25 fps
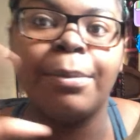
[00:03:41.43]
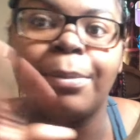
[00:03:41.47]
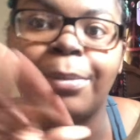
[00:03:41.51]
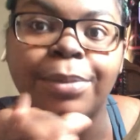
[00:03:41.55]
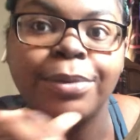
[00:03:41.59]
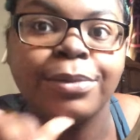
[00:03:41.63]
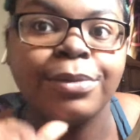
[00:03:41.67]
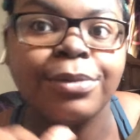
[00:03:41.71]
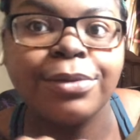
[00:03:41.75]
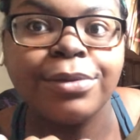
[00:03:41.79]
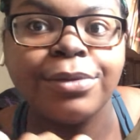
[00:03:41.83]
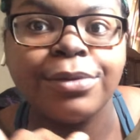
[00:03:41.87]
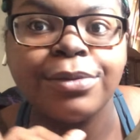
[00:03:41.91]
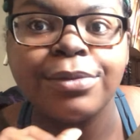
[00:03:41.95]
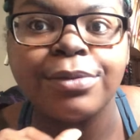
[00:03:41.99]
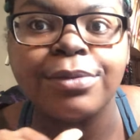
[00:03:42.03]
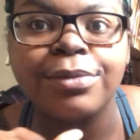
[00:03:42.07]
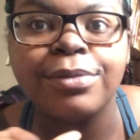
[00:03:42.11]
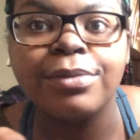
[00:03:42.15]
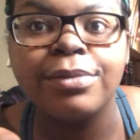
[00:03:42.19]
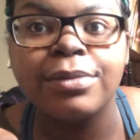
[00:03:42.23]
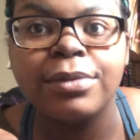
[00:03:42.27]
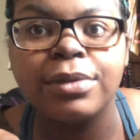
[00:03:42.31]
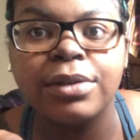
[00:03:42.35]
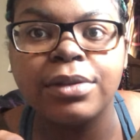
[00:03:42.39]

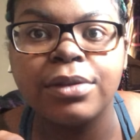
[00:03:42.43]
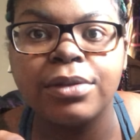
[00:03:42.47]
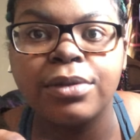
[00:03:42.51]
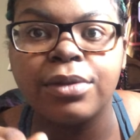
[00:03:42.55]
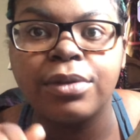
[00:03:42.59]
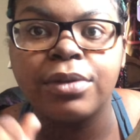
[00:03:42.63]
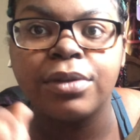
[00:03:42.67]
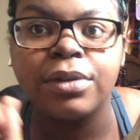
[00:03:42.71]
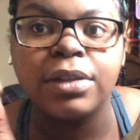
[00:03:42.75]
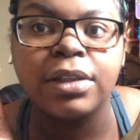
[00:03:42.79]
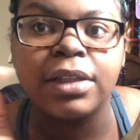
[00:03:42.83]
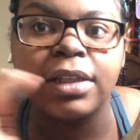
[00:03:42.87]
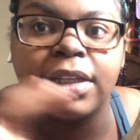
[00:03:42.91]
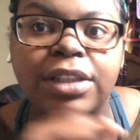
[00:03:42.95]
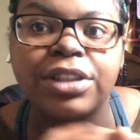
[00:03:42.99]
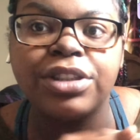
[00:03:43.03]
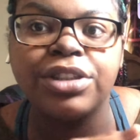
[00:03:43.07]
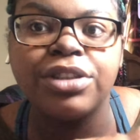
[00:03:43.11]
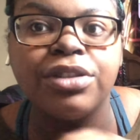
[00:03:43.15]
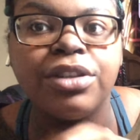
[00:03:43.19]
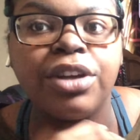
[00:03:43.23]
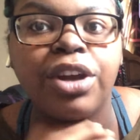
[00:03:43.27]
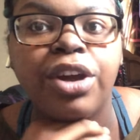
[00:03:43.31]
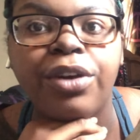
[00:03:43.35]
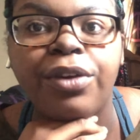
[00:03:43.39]
To let
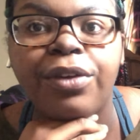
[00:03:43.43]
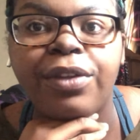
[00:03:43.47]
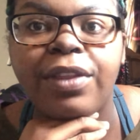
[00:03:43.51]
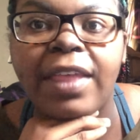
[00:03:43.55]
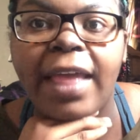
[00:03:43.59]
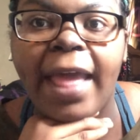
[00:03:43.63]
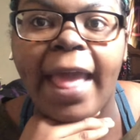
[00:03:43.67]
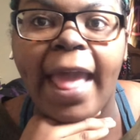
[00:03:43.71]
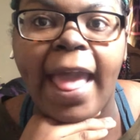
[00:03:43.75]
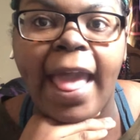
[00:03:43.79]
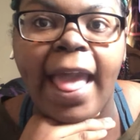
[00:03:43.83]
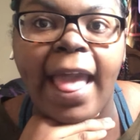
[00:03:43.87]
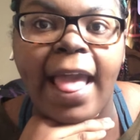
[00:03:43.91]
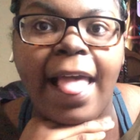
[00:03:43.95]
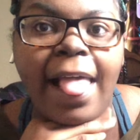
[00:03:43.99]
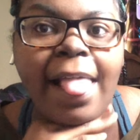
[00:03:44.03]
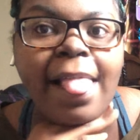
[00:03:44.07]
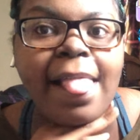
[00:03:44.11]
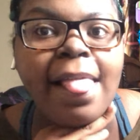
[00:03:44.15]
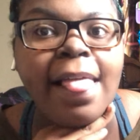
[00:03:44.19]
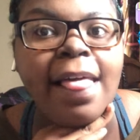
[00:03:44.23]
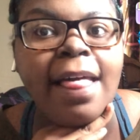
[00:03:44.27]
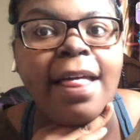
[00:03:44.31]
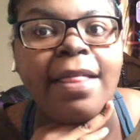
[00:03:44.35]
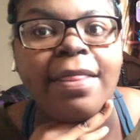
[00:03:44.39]
you know that
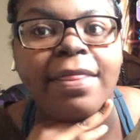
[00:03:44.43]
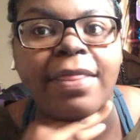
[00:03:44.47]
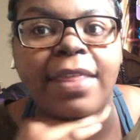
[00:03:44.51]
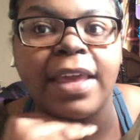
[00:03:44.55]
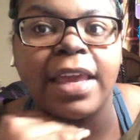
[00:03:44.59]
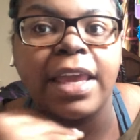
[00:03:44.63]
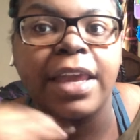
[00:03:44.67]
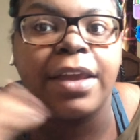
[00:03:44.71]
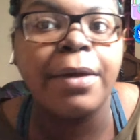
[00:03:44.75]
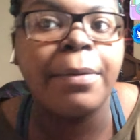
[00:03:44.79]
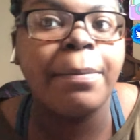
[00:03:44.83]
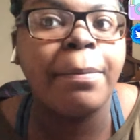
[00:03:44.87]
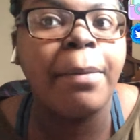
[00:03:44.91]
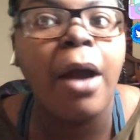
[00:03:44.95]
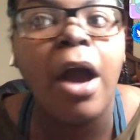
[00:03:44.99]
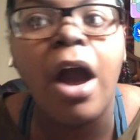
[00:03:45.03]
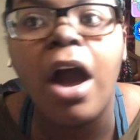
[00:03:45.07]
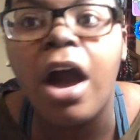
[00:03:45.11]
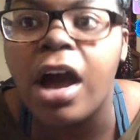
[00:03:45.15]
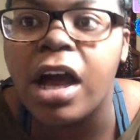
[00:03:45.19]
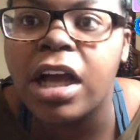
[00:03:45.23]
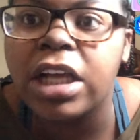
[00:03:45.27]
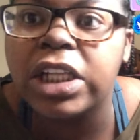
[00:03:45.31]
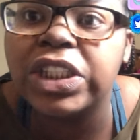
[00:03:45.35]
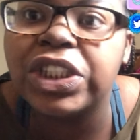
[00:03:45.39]
the ear
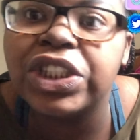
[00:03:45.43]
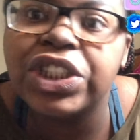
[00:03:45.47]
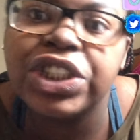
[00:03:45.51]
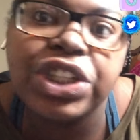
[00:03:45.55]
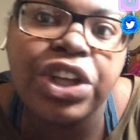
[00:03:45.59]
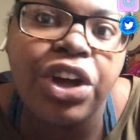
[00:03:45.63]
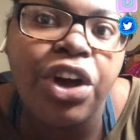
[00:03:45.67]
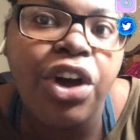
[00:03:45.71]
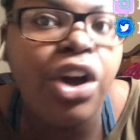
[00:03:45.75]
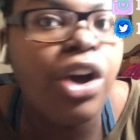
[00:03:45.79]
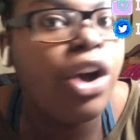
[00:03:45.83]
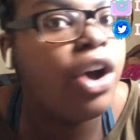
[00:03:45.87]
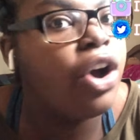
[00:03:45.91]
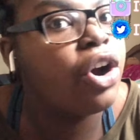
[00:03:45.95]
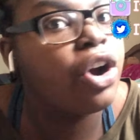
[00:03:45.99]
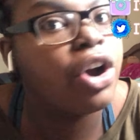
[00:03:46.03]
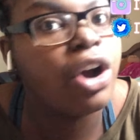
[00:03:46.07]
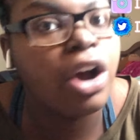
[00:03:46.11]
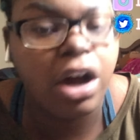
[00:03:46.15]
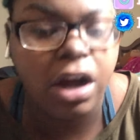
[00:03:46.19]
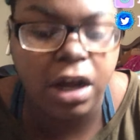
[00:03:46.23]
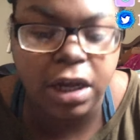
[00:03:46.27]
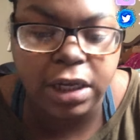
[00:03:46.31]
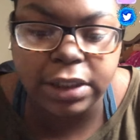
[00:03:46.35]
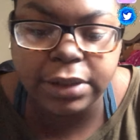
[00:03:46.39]
pods
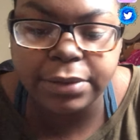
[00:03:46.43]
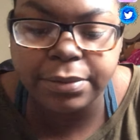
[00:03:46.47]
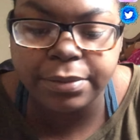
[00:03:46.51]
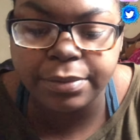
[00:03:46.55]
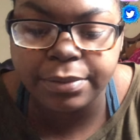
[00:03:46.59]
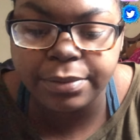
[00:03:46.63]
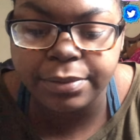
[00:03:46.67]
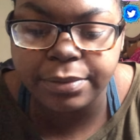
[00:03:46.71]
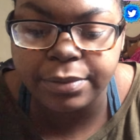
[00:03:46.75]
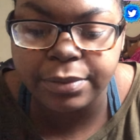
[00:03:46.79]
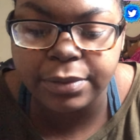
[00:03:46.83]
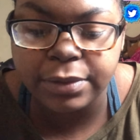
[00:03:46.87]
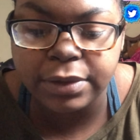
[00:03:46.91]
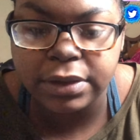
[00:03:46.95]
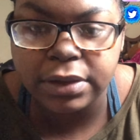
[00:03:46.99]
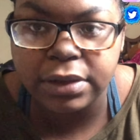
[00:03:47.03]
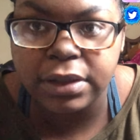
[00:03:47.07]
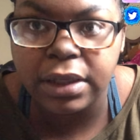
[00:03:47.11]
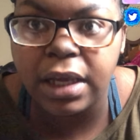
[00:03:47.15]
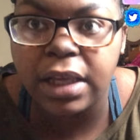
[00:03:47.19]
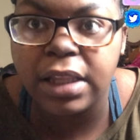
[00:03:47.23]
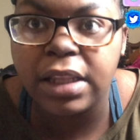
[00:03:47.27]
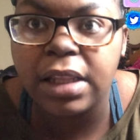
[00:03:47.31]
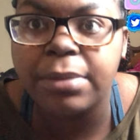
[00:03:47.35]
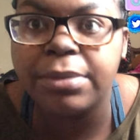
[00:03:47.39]
are on.
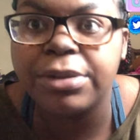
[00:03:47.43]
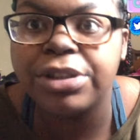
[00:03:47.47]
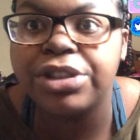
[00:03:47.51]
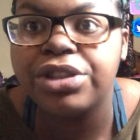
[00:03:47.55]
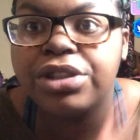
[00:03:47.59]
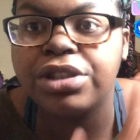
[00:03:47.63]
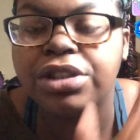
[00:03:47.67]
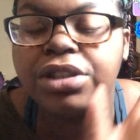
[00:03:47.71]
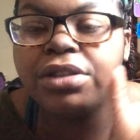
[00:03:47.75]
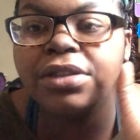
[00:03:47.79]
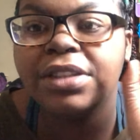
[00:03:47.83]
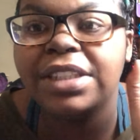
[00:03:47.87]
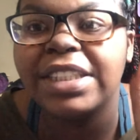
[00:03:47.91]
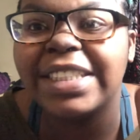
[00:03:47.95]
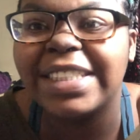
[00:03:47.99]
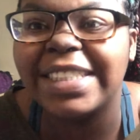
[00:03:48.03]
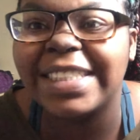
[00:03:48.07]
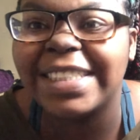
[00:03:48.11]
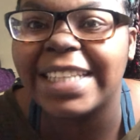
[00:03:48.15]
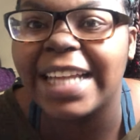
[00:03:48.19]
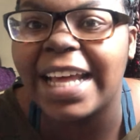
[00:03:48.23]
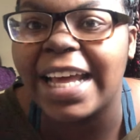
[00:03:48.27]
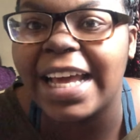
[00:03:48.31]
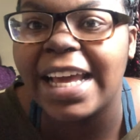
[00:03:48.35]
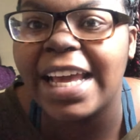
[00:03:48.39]
And I'm going to show you on the
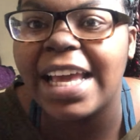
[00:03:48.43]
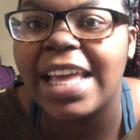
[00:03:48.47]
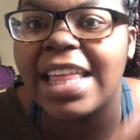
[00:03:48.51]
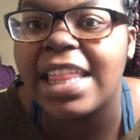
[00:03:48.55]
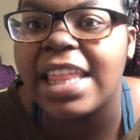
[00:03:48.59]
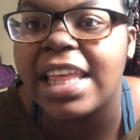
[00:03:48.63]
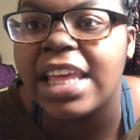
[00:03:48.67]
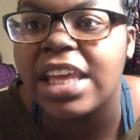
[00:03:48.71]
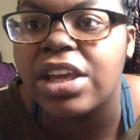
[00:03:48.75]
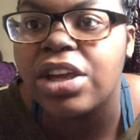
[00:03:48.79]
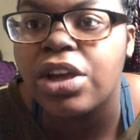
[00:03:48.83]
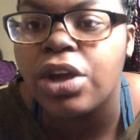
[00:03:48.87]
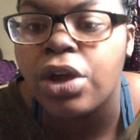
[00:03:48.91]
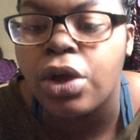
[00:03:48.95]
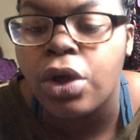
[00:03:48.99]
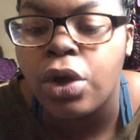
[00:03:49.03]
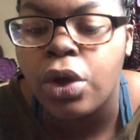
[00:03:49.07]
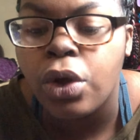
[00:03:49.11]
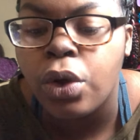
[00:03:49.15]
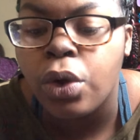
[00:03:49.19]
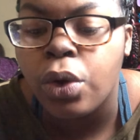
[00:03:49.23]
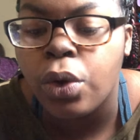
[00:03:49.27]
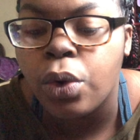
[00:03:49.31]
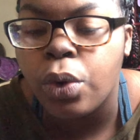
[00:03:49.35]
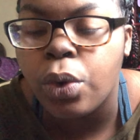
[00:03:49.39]
side, like,
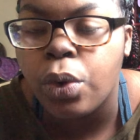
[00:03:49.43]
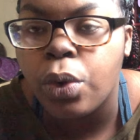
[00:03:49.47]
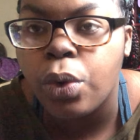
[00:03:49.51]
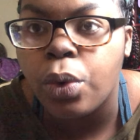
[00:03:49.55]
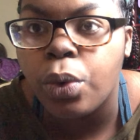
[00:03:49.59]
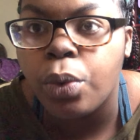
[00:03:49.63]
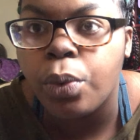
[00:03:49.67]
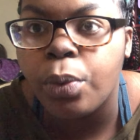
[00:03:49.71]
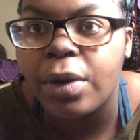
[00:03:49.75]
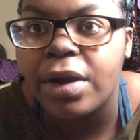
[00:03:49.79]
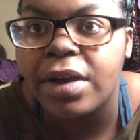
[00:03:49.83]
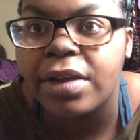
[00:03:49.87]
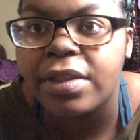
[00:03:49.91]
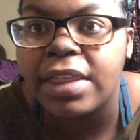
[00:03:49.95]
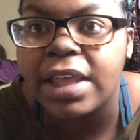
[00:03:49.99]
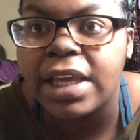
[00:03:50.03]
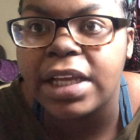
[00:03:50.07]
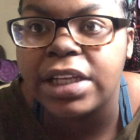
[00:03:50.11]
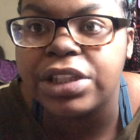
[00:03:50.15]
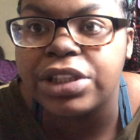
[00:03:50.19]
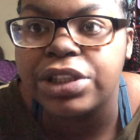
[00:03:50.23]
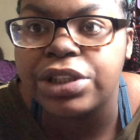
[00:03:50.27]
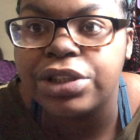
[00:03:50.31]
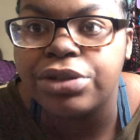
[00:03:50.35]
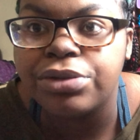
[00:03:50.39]
where they
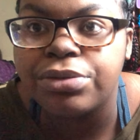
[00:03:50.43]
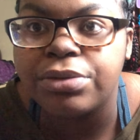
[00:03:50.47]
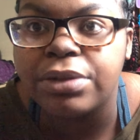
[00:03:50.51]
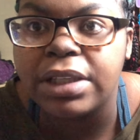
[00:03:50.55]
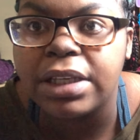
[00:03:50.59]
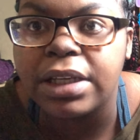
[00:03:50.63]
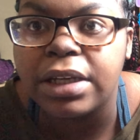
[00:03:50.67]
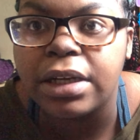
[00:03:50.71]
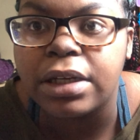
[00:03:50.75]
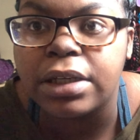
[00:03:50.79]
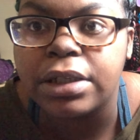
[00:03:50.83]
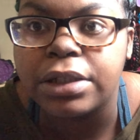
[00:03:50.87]
do the,